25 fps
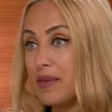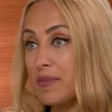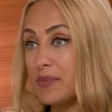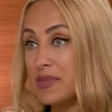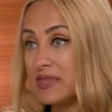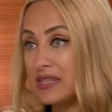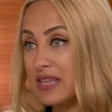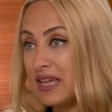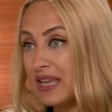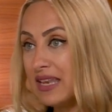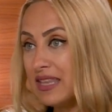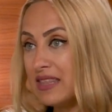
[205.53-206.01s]

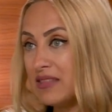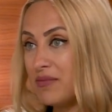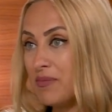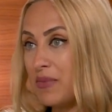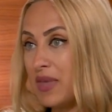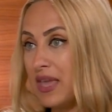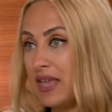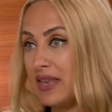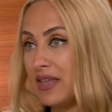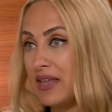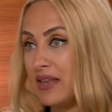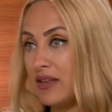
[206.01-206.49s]
studies
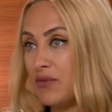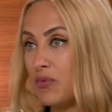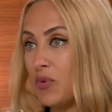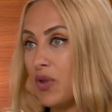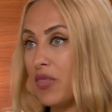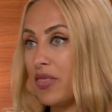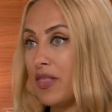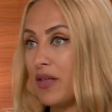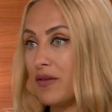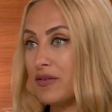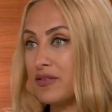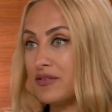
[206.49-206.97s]
made that
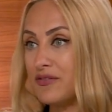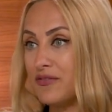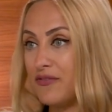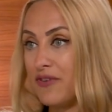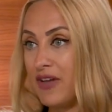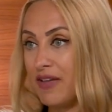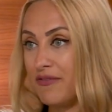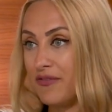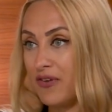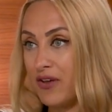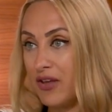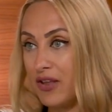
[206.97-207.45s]

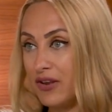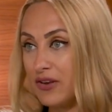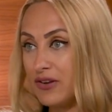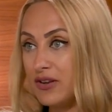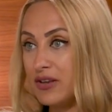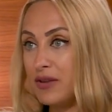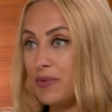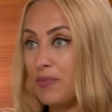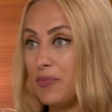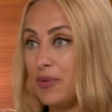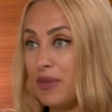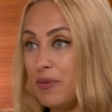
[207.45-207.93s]

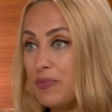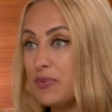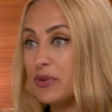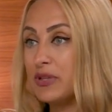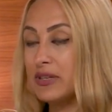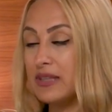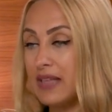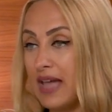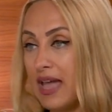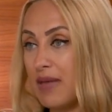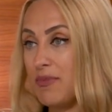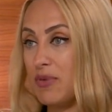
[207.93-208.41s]
1,500
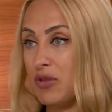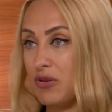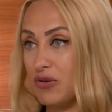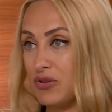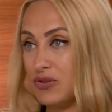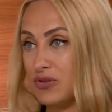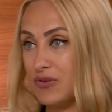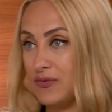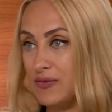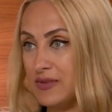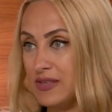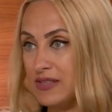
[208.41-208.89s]
people die
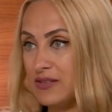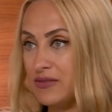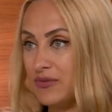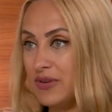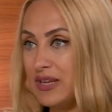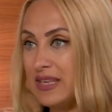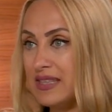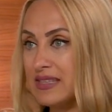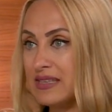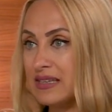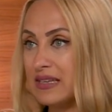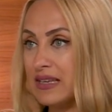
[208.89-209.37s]
because of this
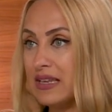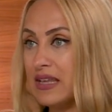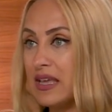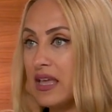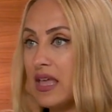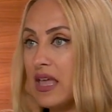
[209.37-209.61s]
reason.